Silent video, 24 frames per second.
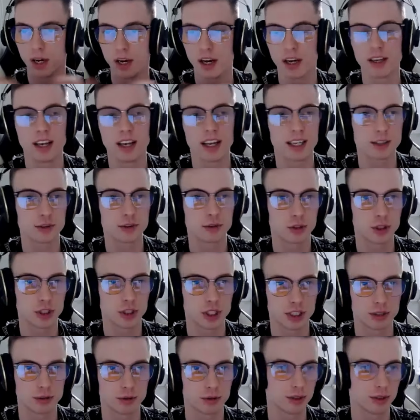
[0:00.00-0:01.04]
I like to
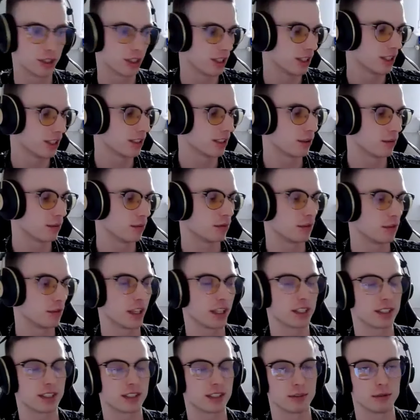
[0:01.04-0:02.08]
share some
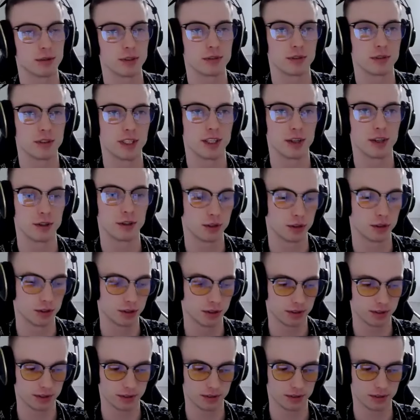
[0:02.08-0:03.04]
things with the other.